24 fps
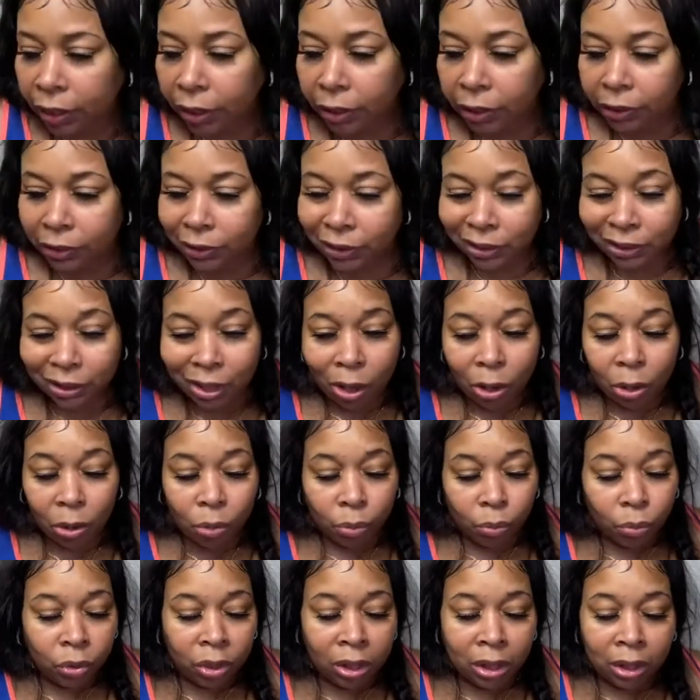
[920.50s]
So
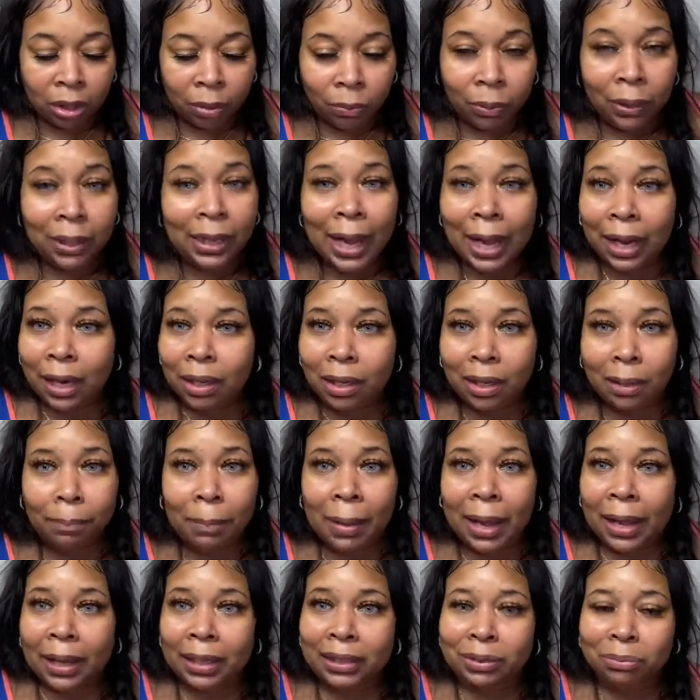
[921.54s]
we, we got a good
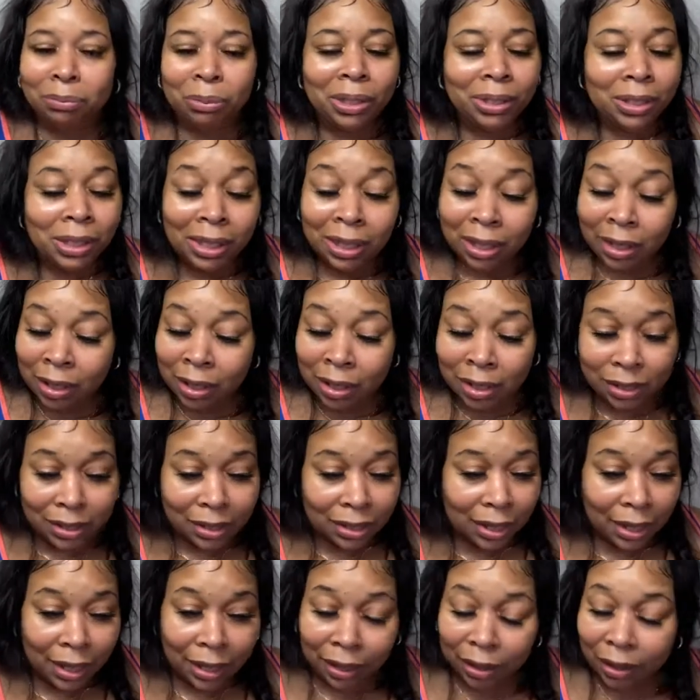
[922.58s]
box. We did good
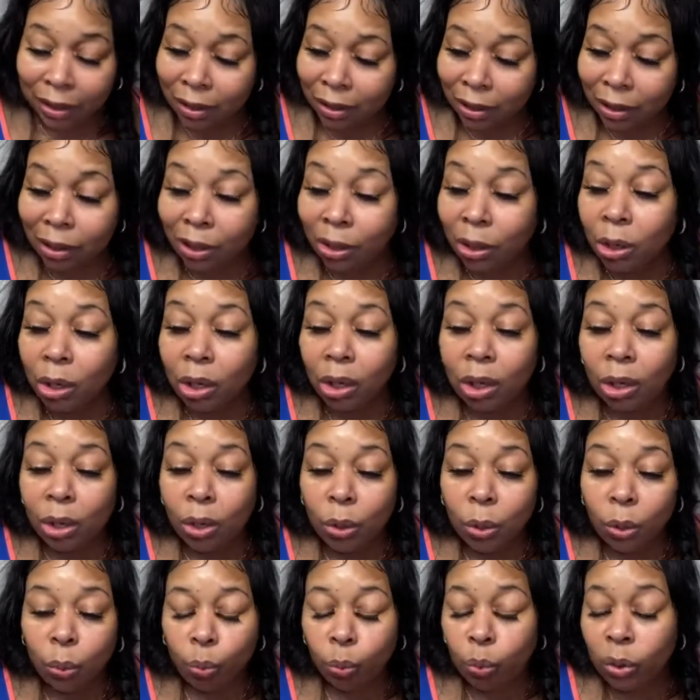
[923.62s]
today.
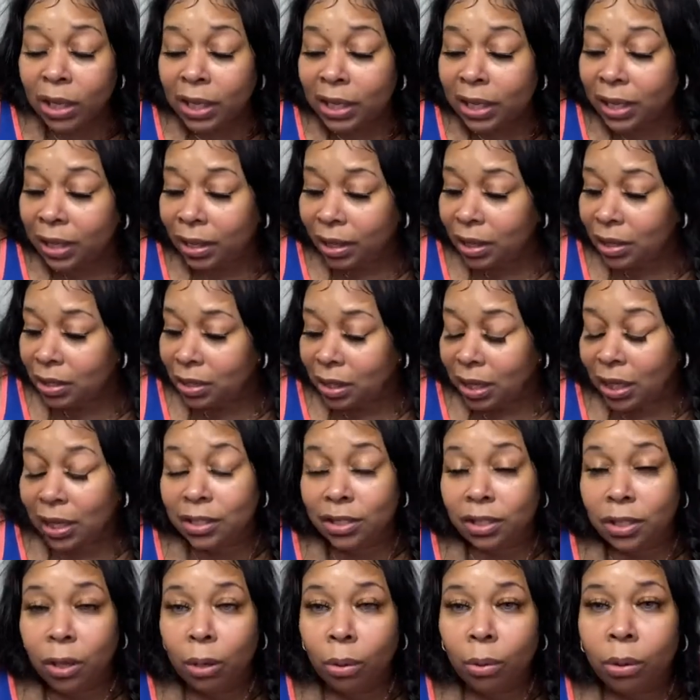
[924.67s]
We did good today.
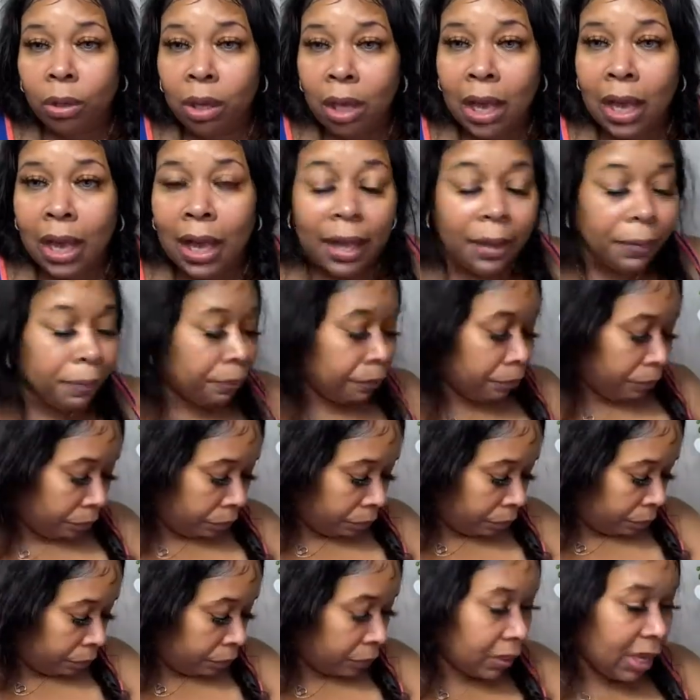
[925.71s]
So
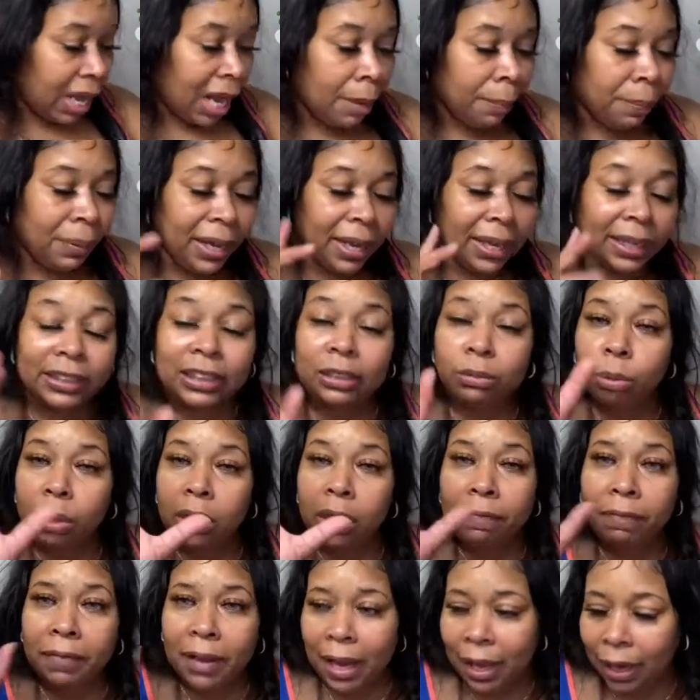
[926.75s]
I paid
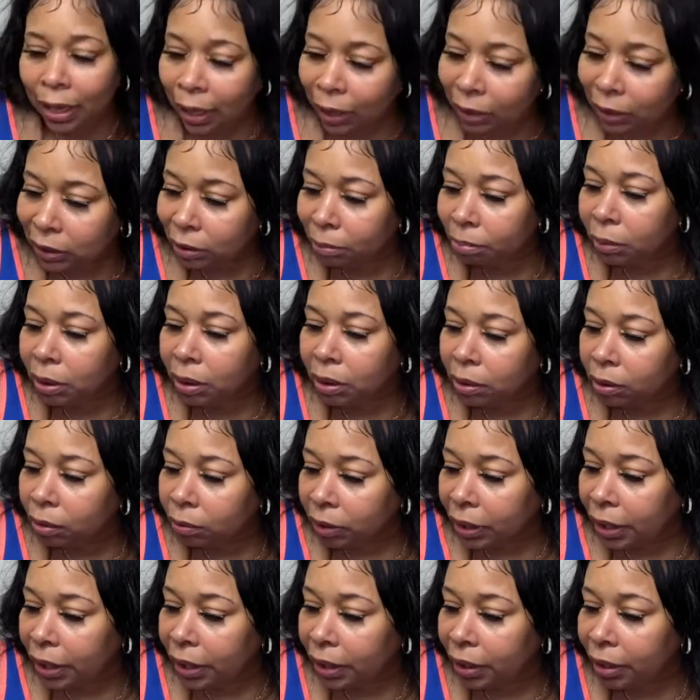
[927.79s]
$25 a month,
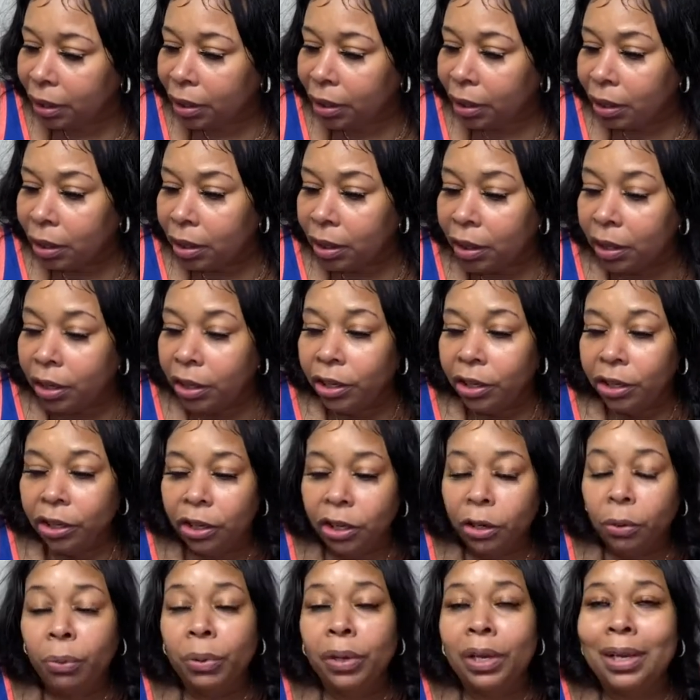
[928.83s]
okay?
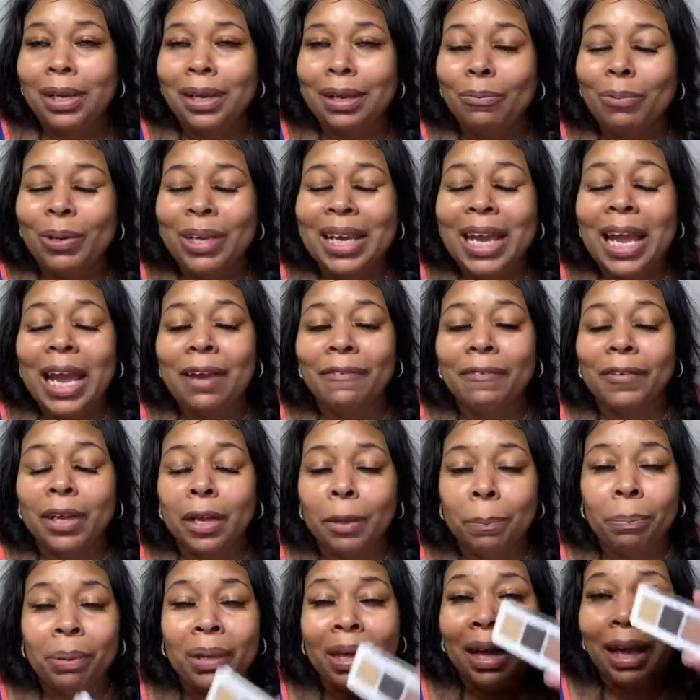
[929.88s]
Here we, we have a
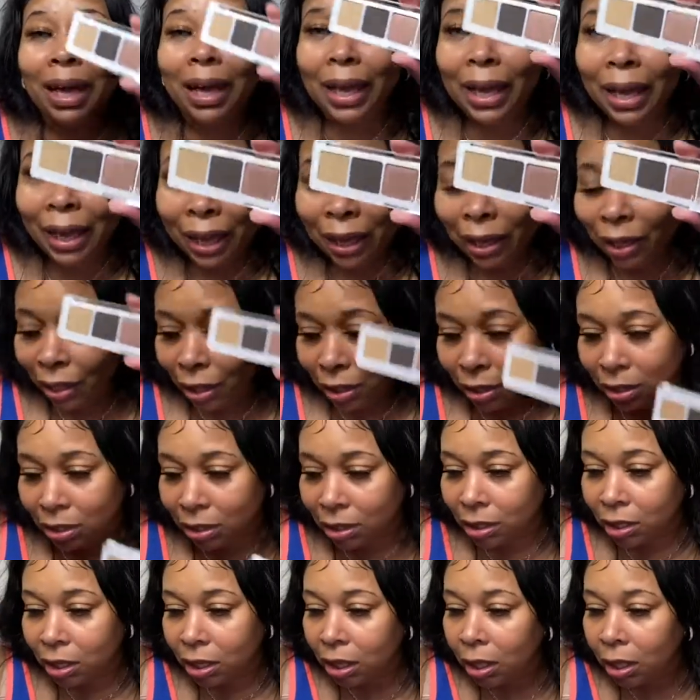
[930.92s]
palette.